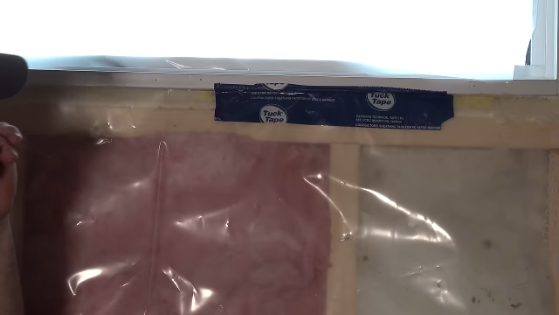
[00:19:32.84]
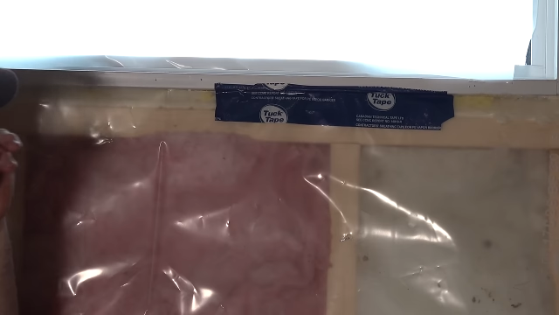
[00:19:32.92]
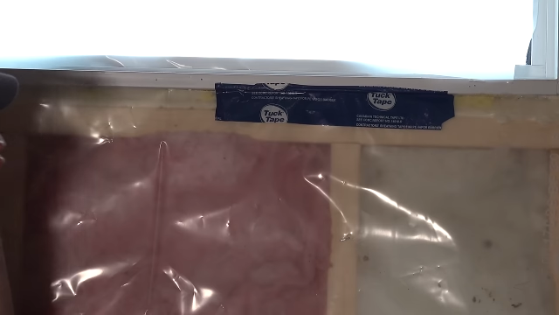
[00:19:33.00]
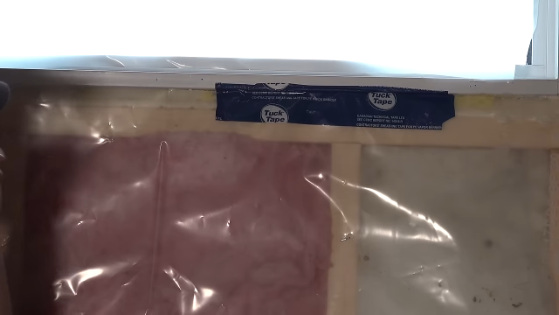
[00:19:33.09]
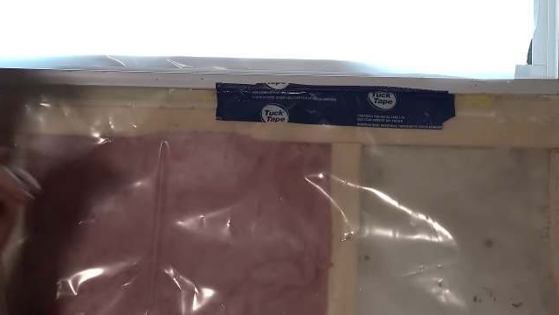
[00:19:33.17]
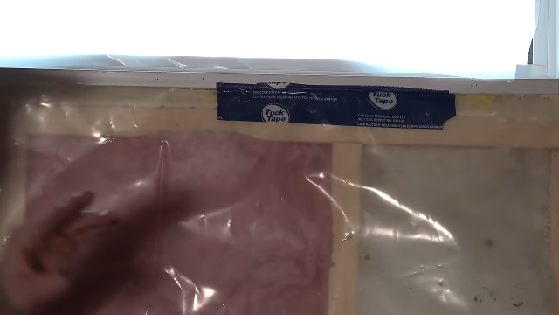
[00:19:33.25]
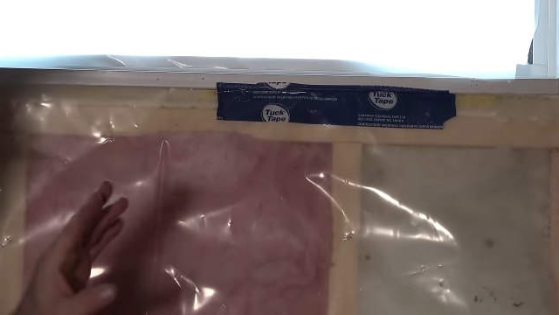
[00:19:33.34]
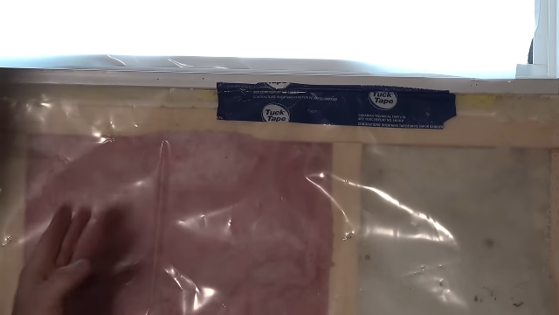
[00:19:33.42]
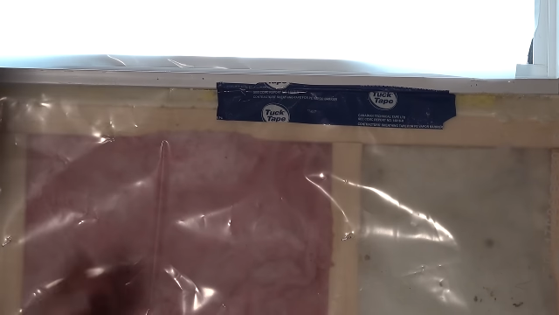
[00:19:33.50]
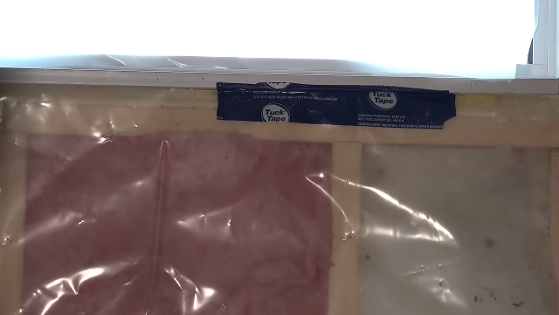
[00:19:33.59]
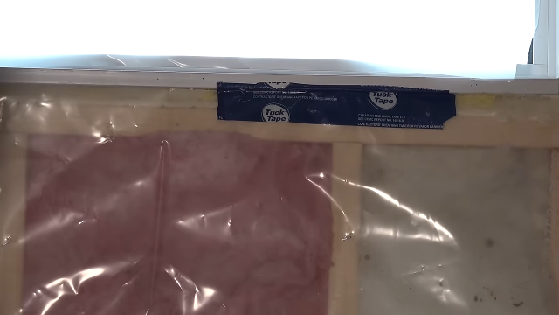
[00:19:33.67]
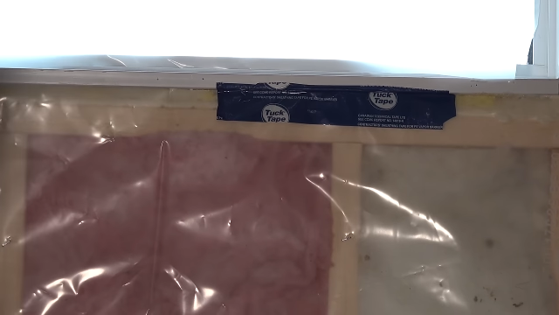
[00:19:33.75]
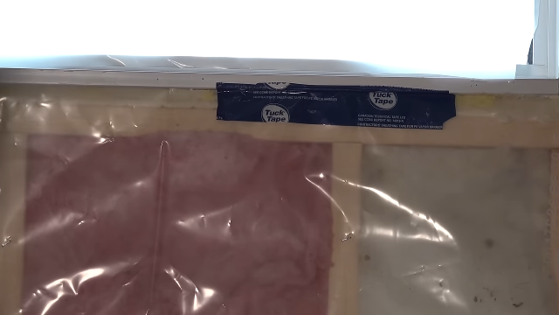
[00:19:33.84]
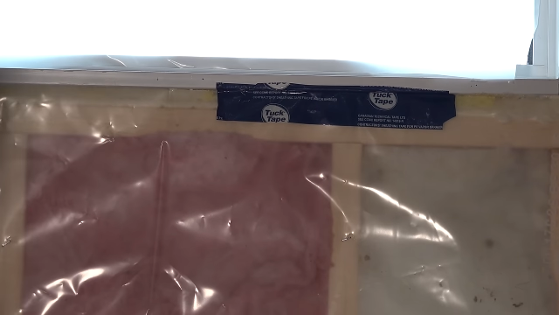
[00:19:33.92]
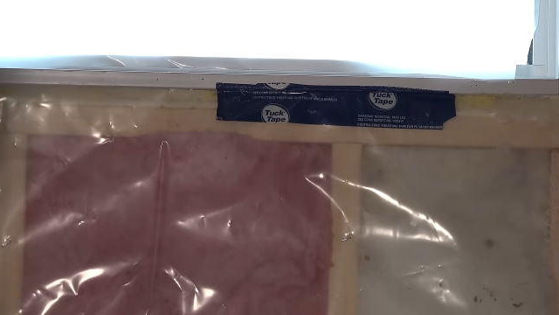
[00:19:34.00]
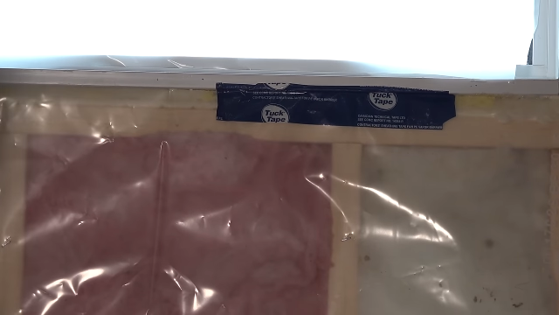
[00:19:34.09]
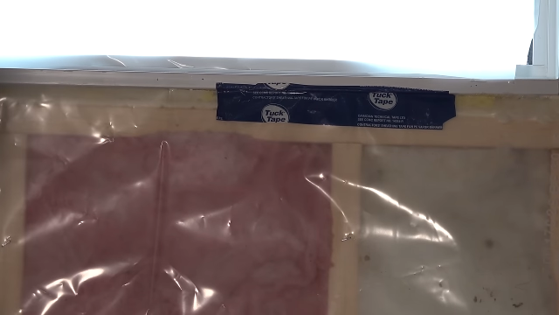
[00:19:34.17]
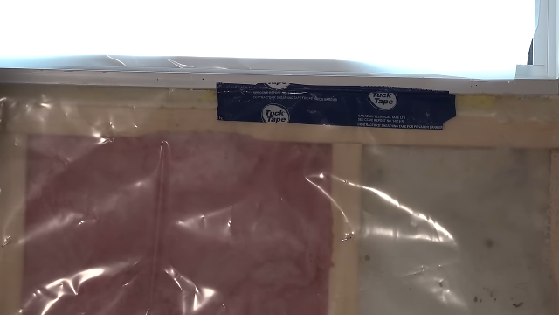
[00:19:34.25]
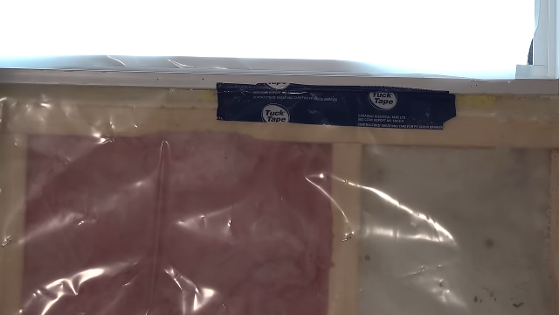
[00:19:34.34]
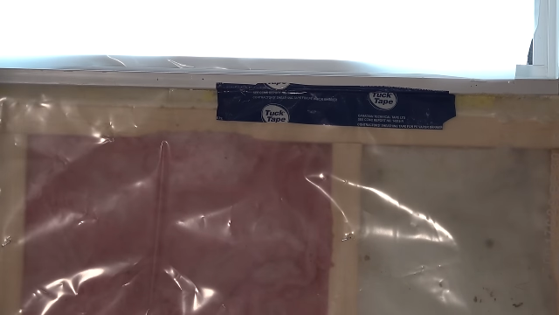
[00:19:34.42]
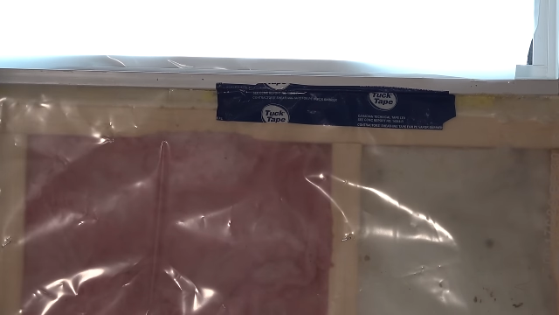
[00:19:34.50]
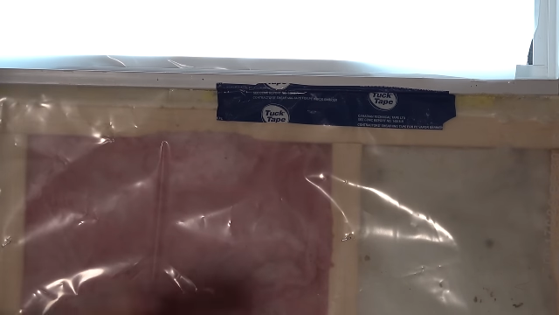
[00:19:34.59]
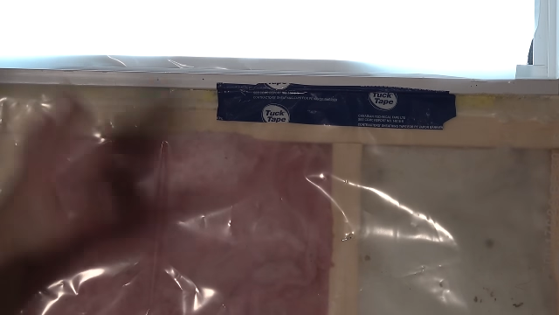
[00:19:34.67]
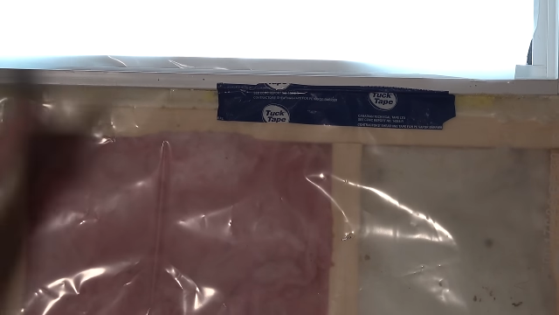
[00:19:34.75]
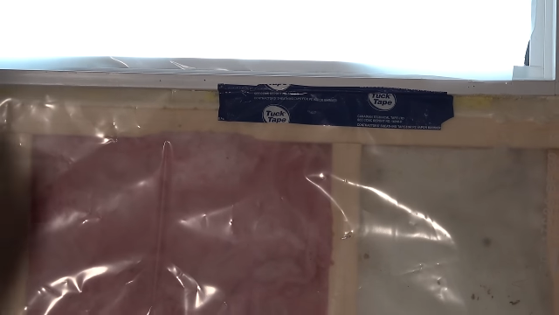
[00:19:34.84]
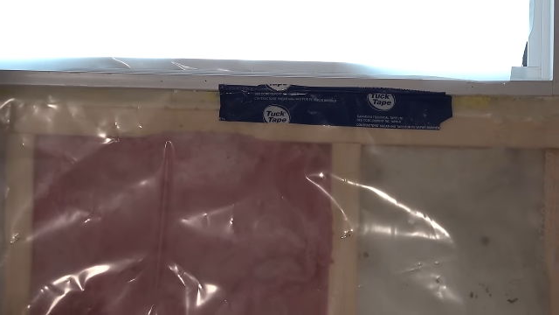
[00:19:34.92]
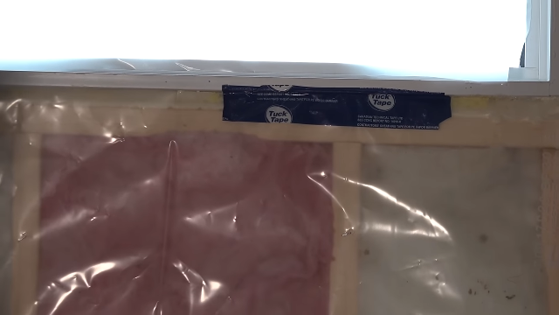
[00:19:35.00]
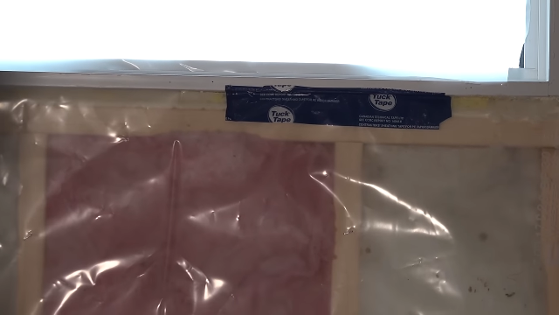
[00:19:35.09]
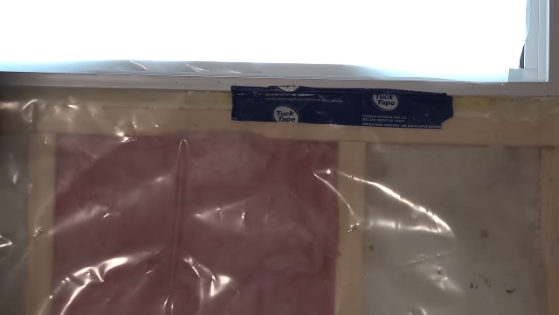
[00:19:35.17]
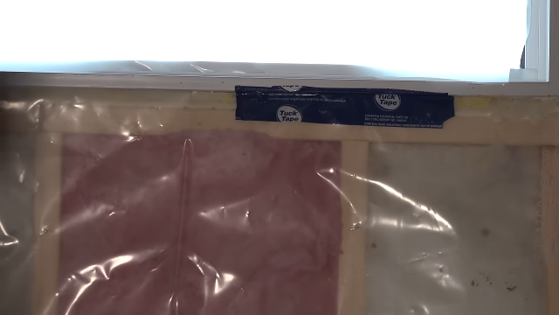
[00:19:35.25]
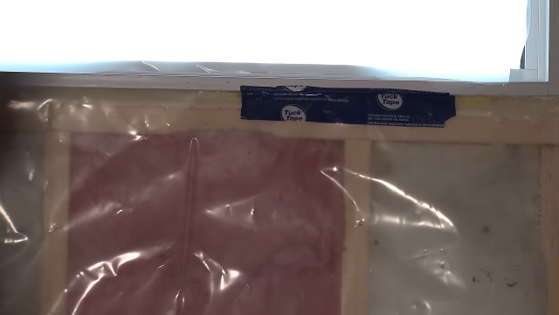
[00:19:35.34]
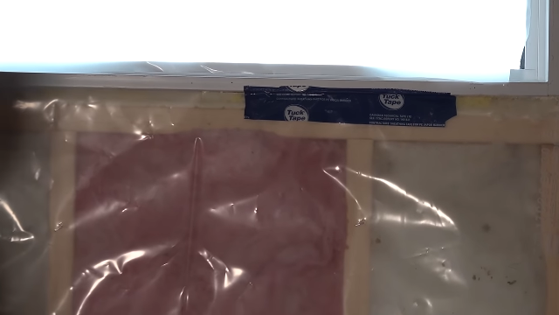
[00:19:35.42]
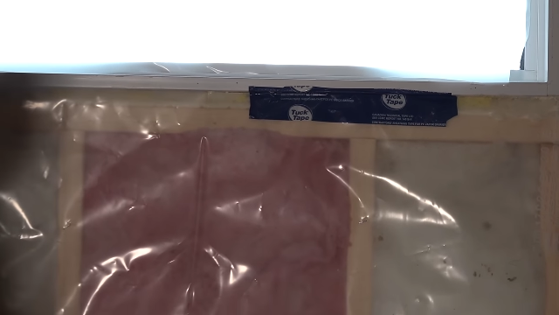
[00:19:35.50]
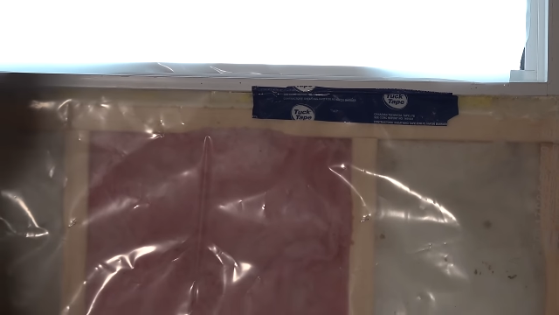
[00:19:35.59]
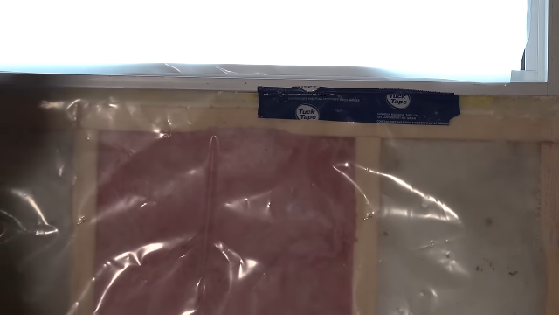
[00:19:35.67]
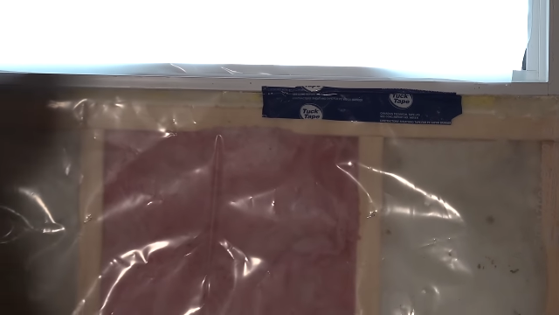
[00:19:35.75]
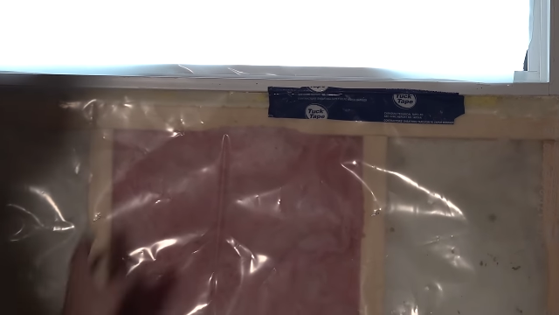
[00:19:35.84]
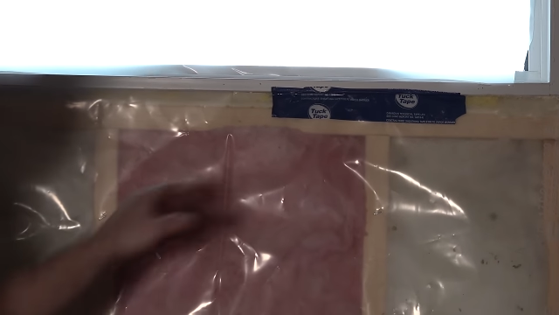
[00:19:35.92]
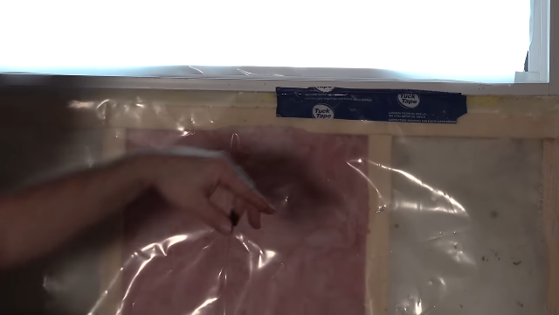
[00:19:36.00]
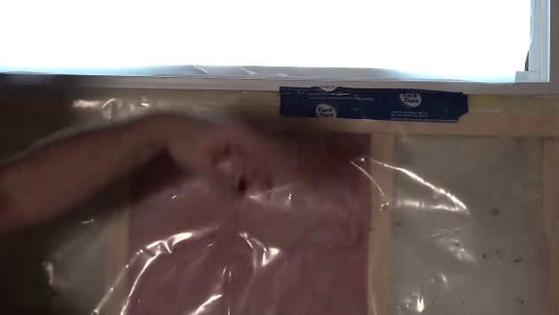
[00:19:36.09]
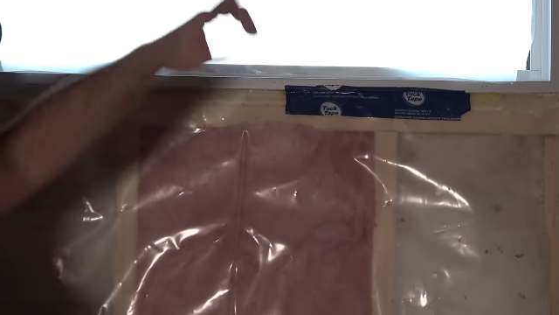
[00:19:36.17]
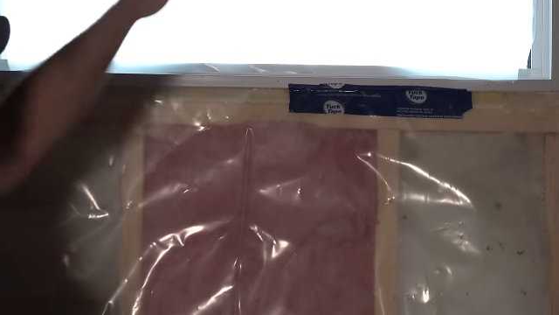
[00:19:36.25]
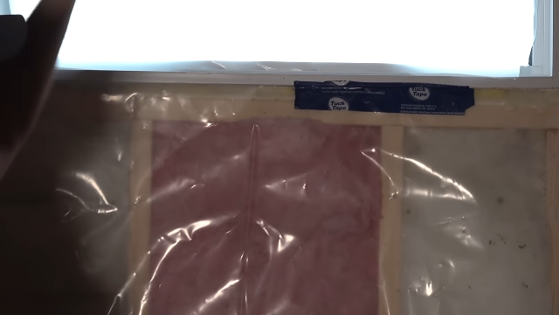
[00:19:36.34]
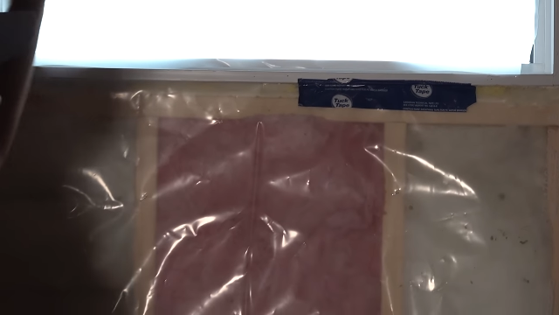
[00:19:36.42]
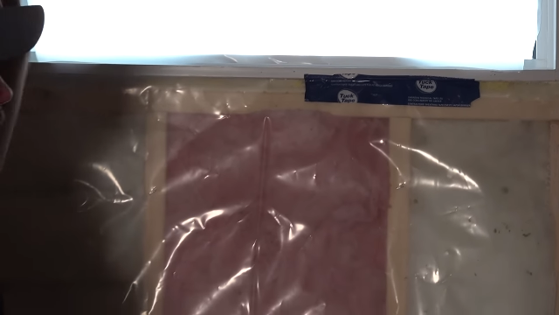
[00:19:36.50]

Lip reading: Nobody's mouth can be seen.